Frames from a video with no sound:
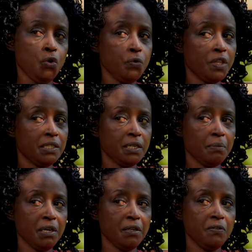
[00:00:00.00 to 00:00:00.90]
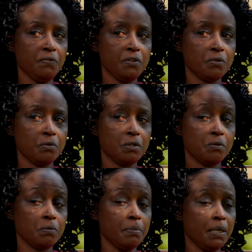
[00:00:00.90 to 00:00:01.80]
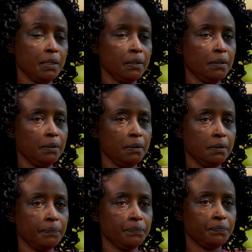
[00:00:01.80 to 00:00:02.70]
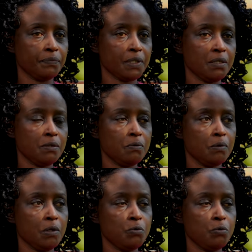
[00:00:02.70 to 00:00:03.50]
No, that time I'd even switched to banking, as